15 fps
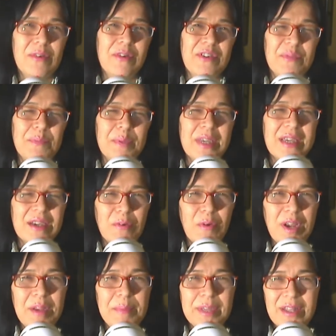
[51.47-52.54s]
always be
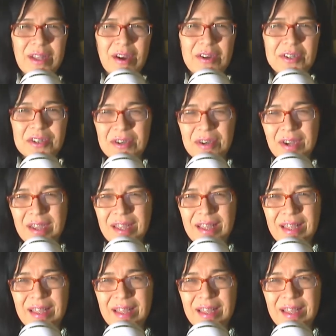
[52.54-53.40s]
quite a bit larger